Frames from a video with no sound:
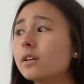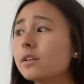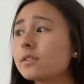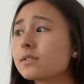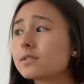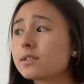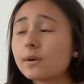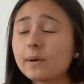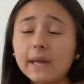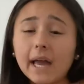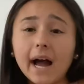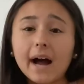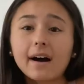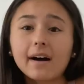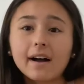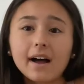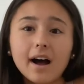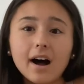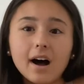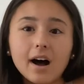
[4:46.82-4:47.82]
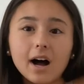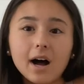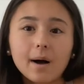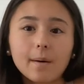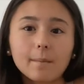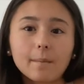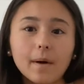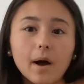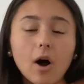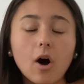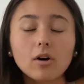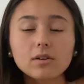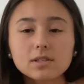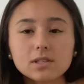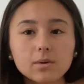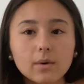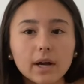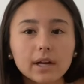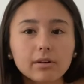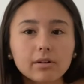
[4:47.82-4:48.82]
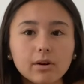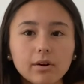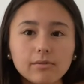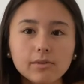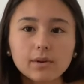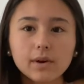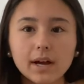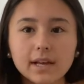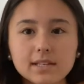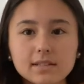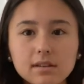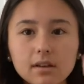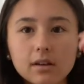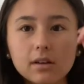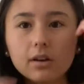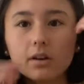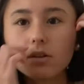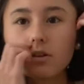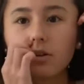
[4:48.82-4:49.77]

so yeah, um, also I don't know if you guys could